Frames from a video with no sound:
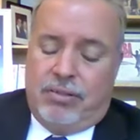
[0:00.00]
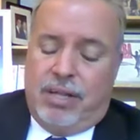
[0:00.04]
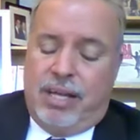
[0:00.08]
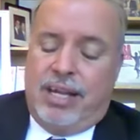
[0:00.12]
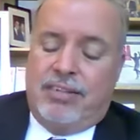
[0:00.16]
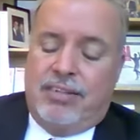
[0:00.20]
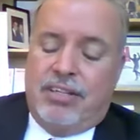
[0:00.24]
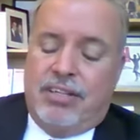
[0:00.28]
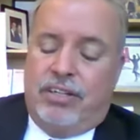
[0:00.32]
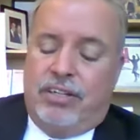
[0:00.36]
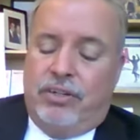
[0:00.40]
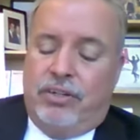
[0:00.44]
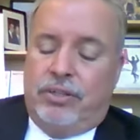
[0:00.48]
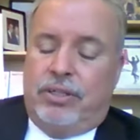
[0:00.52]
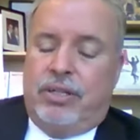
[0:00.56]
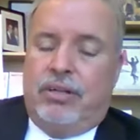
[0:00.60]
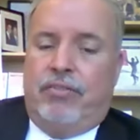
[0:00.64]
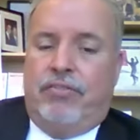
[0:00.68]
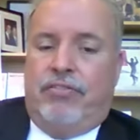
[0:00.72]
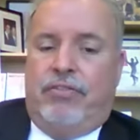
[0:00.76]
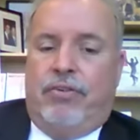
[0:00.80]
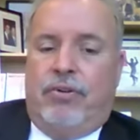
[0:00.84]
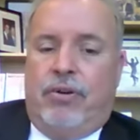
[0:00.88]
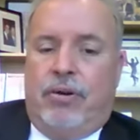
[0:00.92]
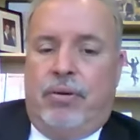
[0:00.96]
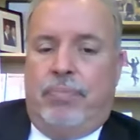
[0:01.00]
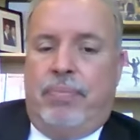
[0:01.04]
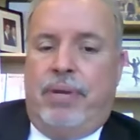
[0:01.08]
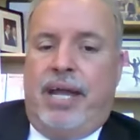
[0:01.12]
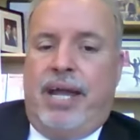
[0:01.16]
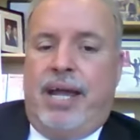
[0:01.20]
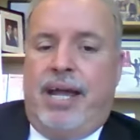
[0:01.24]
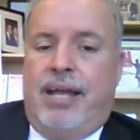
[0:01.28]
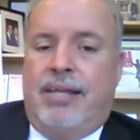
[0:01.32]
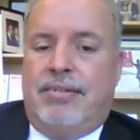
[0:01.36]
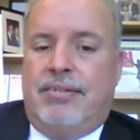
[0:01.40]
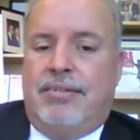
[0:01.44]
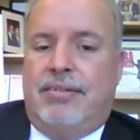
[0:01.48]
I guess they're looking for a
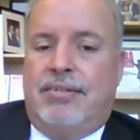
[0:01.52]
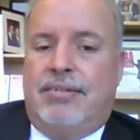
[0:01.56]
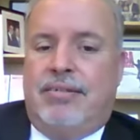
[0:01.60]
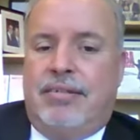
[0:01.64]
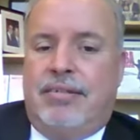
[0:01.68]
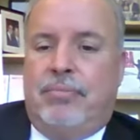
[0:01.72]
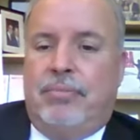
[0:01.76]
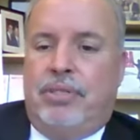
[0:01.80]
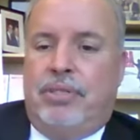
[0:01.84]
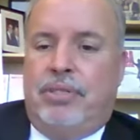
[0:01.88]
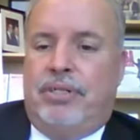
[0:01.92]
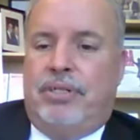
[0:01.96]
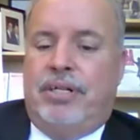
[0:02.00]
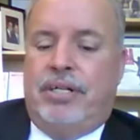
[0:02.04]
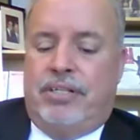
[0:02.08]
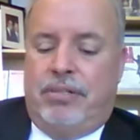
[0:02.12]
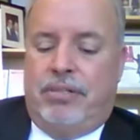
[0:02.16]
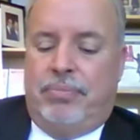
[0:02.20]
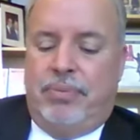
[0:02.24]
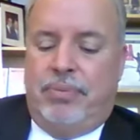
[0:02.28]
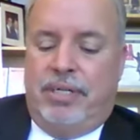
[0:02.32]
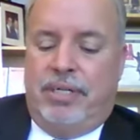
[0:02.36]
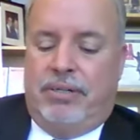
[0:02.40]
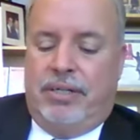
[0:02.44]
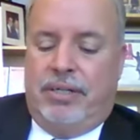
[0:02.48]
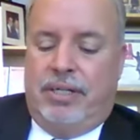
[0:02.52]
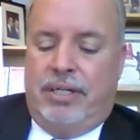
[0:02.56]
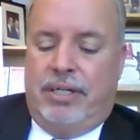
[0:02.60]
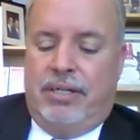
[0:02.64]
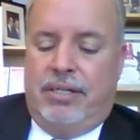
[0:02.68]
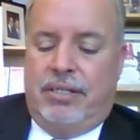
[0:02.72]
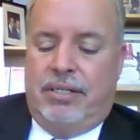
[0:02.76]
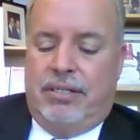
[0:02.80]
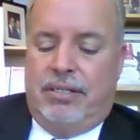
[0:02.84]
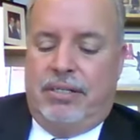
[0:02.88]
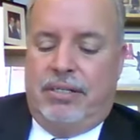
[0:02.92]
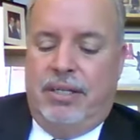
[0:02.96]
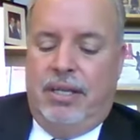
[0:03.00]
past similar
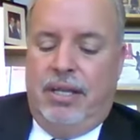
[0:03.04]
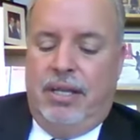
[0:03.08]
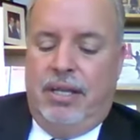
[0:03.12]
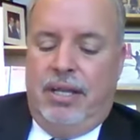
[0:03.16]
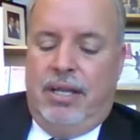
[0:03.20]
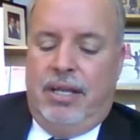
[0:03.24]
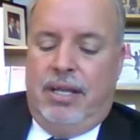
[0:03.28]
experience.